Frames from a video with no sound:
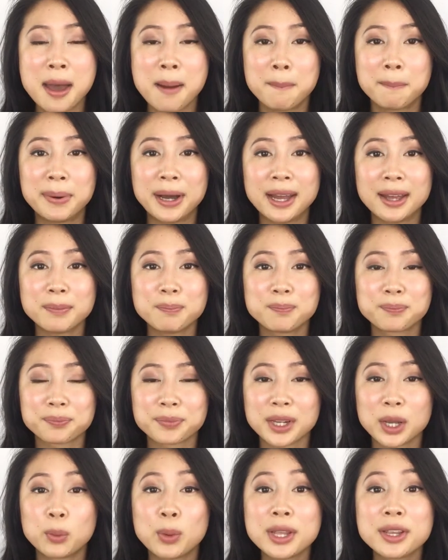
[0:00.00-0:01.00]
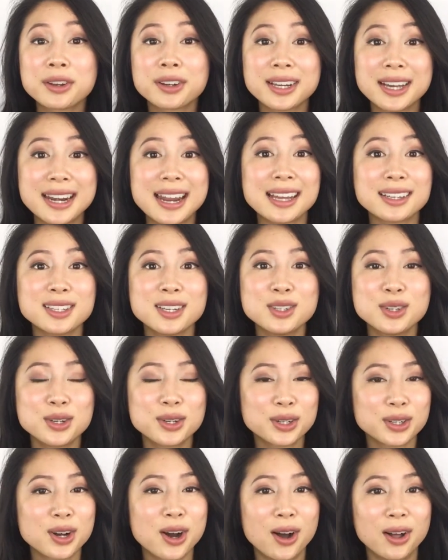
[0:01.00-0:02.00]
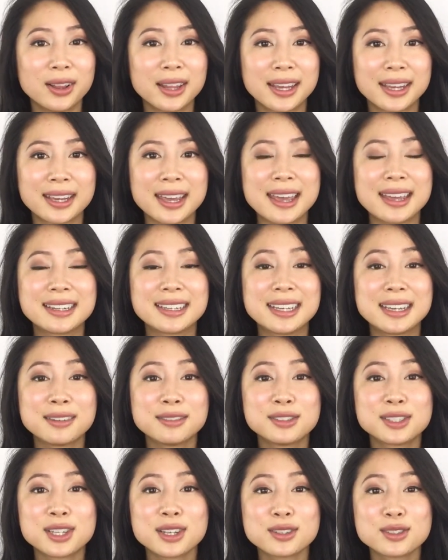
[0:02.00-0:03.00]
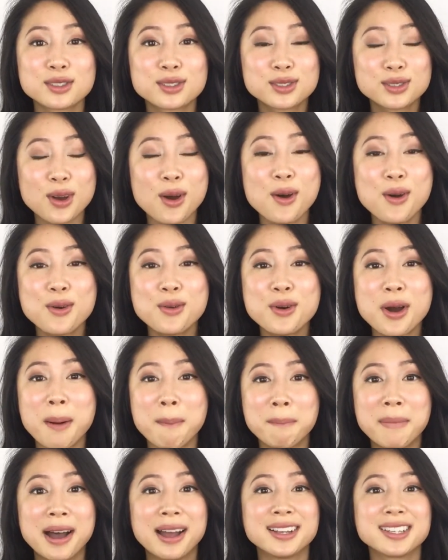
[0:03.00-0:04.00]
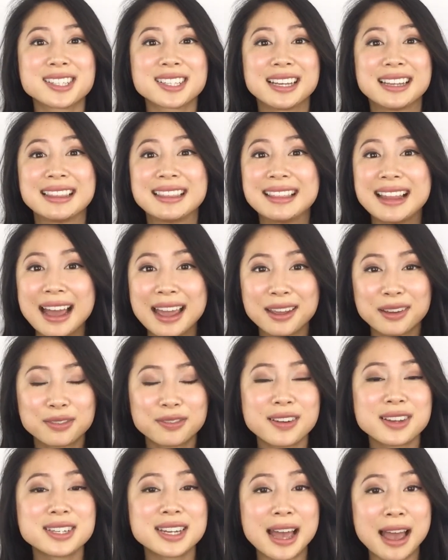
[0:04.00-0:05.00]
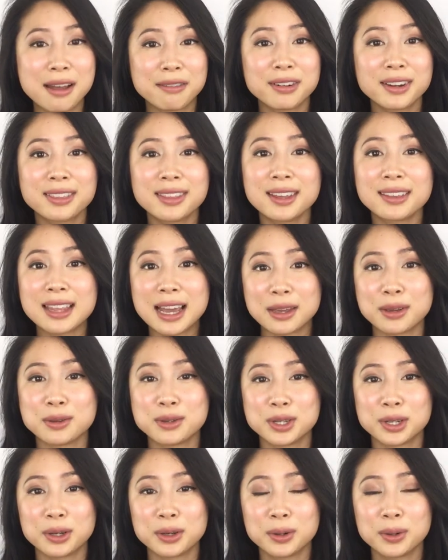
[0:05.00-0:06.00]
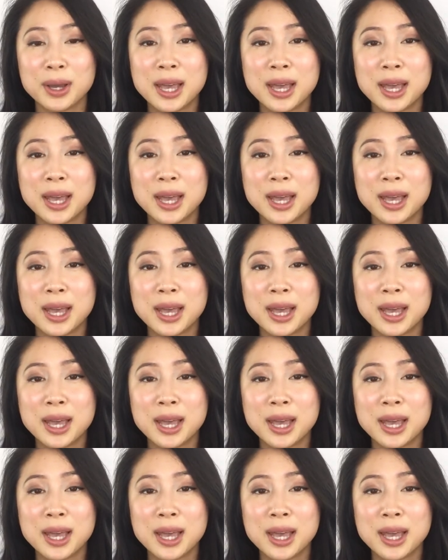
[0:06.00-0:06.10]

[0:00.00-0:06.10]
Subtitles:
but when you're connected to your calling, it gives so much life to everything that you do.